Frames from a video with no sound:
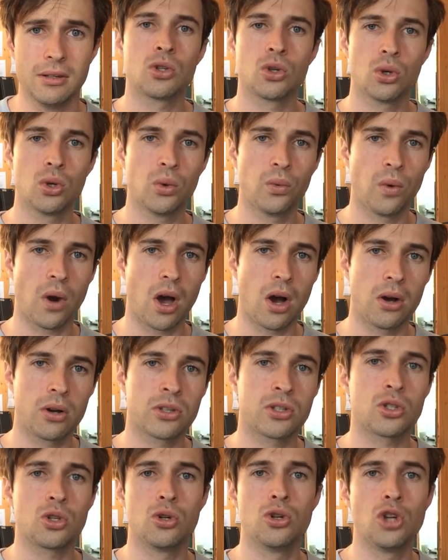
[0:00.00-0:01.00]
Two
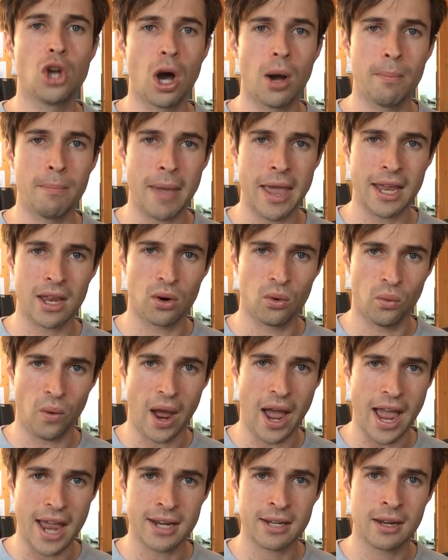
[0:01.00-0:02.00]
wrongs do not make a
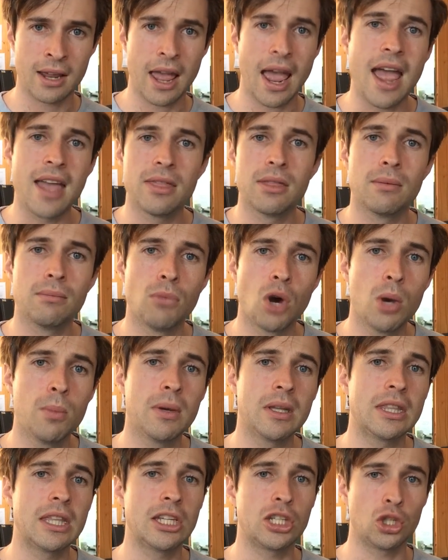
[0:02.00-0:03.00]
right, and the
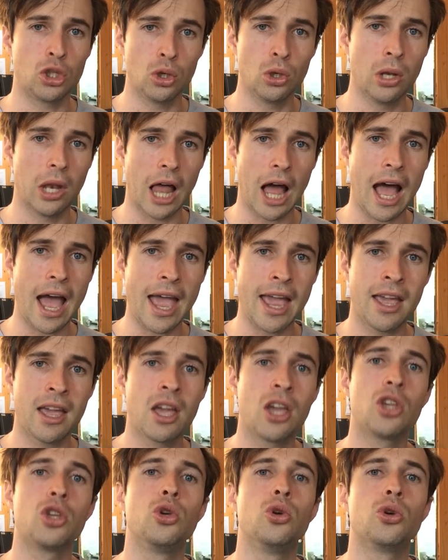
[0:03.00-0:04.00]
moment that you lie,
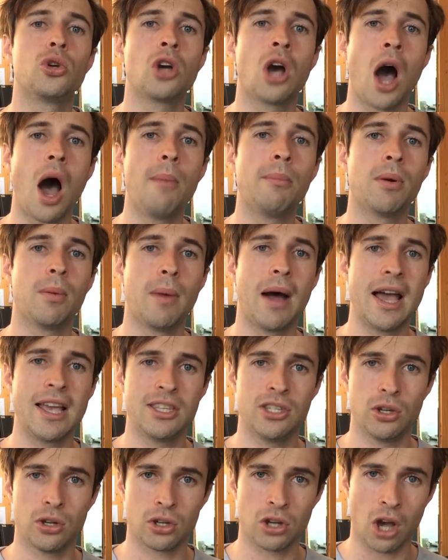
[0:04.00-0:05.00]
you
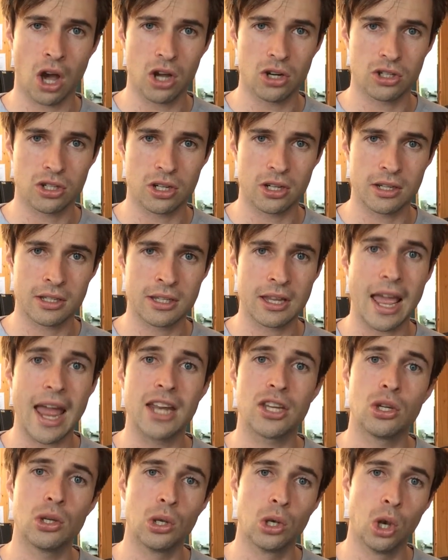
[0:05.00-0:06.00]
compromise your conscience
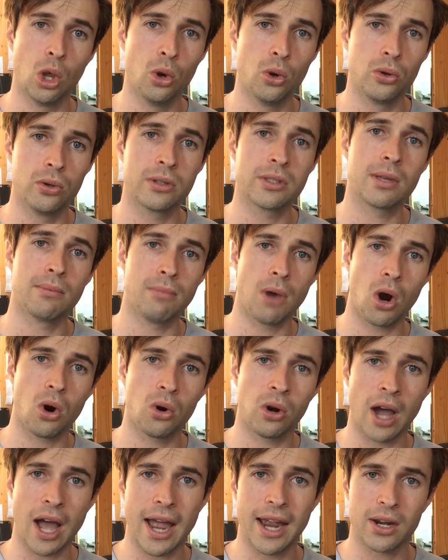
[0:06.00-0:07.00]
and you lose the
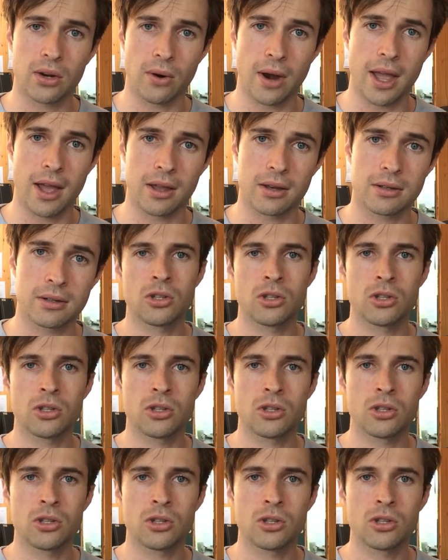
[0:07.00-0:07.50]
moral high ground.